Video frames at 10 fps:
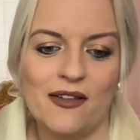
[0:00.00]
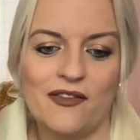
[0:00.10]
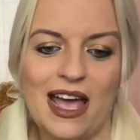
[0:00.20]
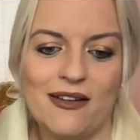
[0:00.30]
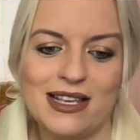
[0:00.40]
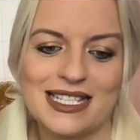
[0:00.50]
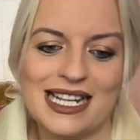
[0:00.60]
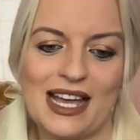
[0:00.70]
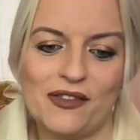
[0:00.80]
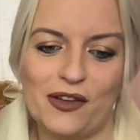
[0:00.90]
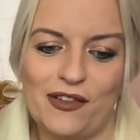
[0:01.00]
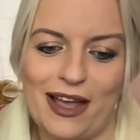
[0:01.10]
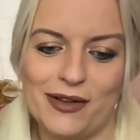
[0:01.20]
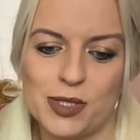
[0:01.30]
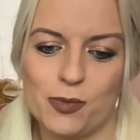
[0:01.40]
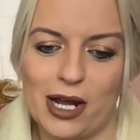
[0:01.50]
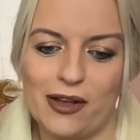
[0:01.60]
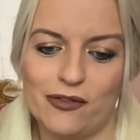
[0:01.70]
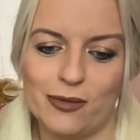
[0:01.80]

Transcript: Fairies clever, fairies bright,